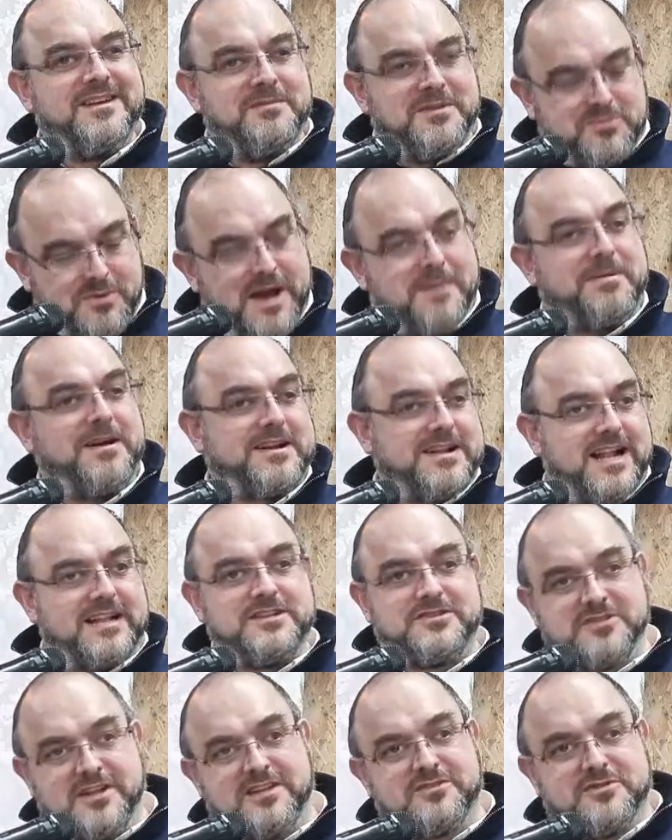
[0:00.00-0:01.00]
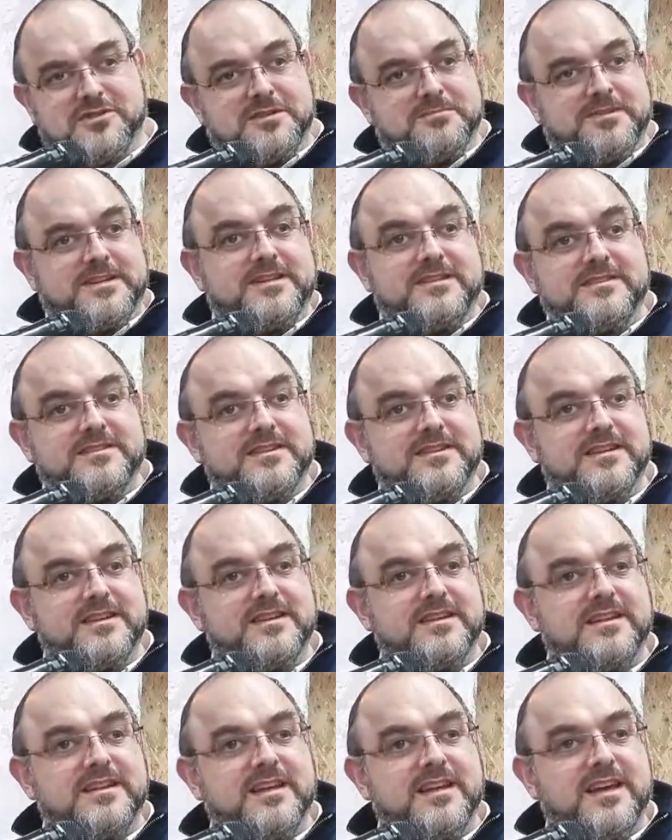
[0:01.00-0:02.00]
It means wipe out Klal Yisrael, that's all it means.
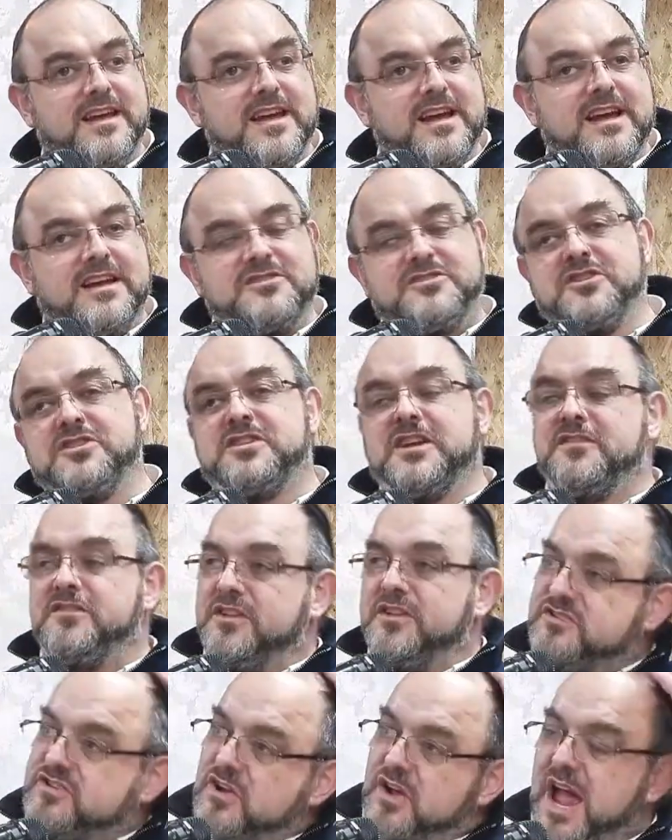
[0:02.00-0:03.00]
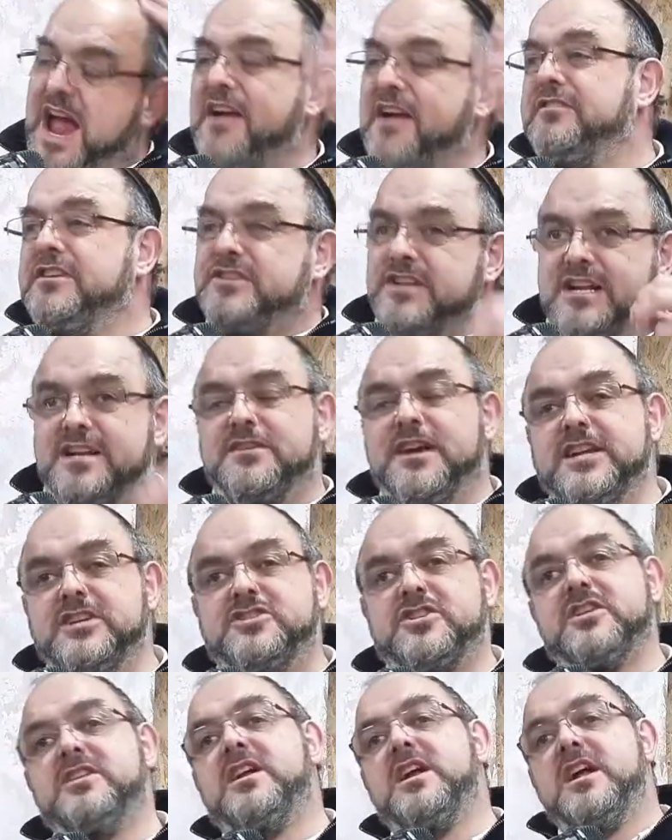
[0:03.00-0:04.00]
So he said, so every
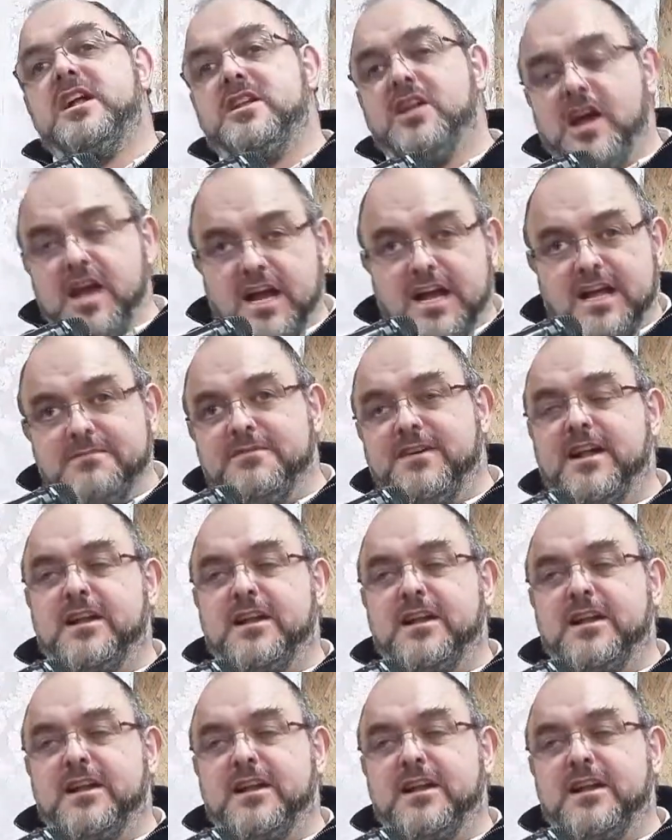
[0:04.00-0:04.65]
generation, this